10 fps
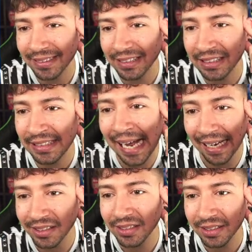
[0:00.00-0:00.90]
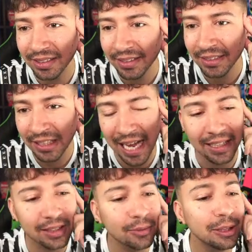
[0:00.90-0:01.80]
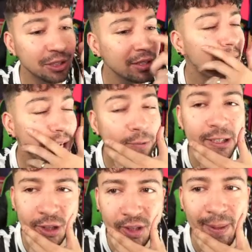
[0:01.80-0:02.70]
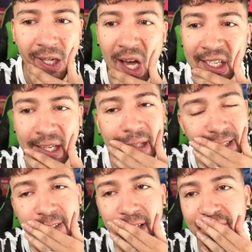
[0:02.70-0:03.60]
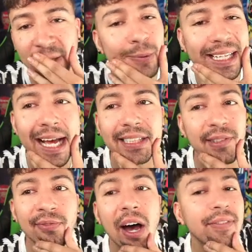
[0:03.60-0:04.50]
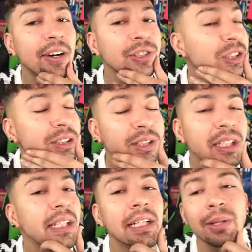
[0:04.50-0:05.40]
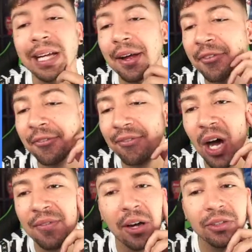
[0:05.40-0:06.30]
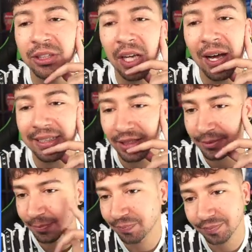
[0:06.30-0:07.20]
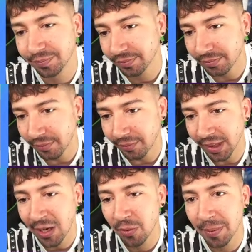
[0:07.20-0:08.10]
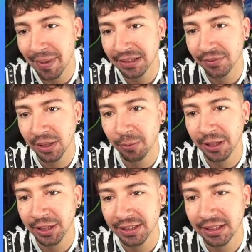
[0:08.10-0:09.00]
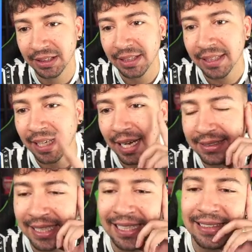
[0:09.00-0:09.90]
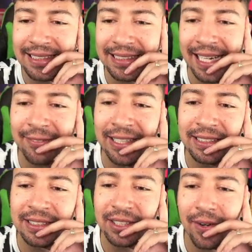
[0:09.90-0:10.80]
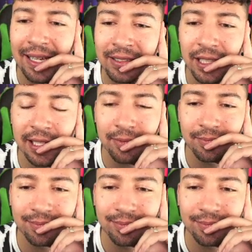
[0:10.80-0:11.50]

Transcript: Yes, we should be liking the stream. Could we get it to 500? Could we get it for 500 likes? That would be massively appreciated. Tanin says, any reason to go Enzo?